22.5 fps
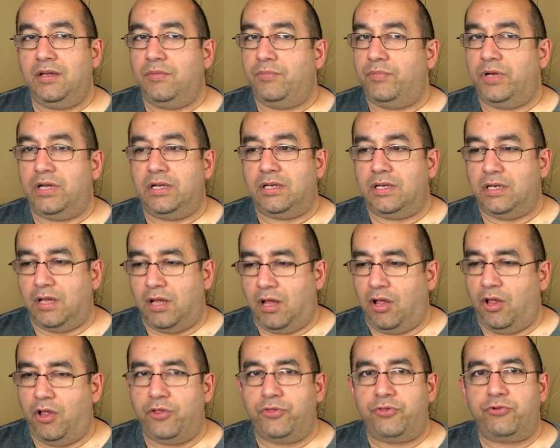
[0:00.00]
but
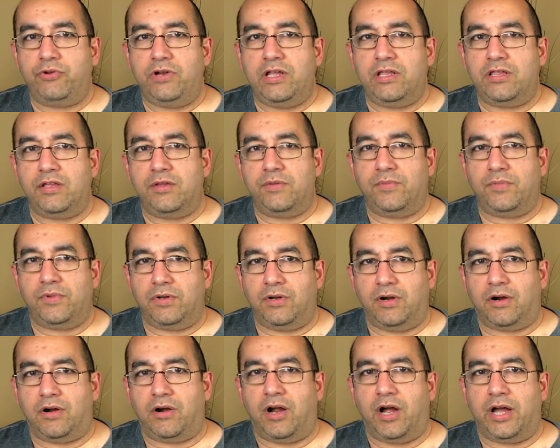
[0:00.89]
all three of them
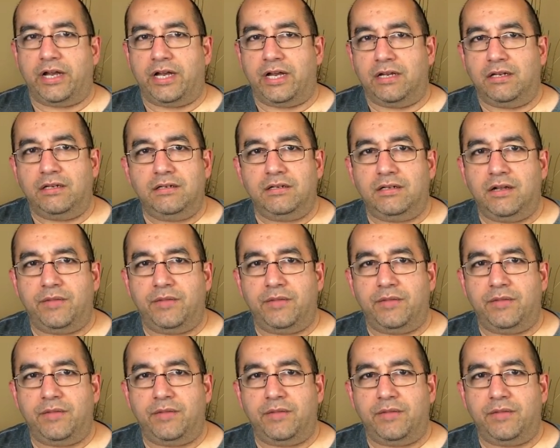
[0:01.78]
are on it.